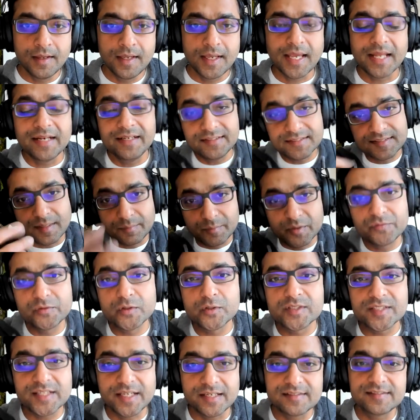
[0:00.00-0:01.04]
And in some of
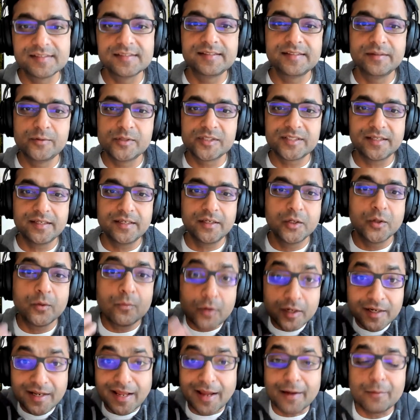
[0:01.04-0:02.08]
those cases, they would say, you know
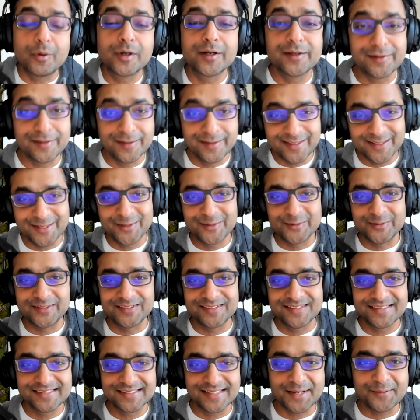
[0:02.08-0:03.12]
what, I want to continue
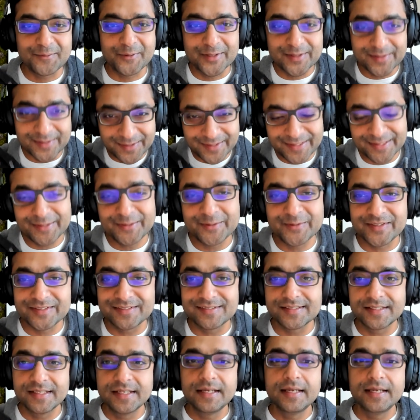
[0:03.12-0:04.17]
this. I want to continue this.